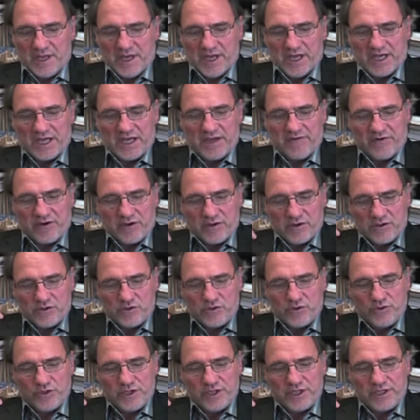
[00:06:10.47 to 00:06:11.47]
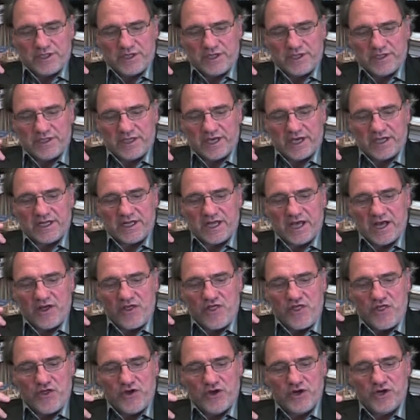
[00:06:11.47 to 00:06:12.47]
I have concluded that a
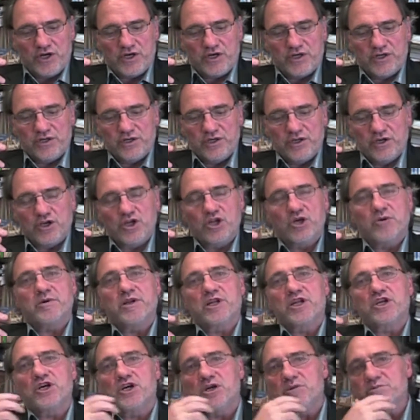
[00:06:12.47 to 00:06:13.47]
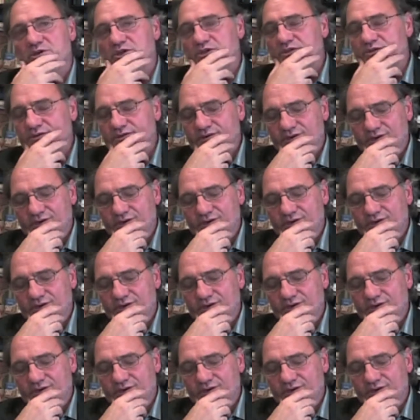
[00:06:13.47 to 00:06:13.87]
third global common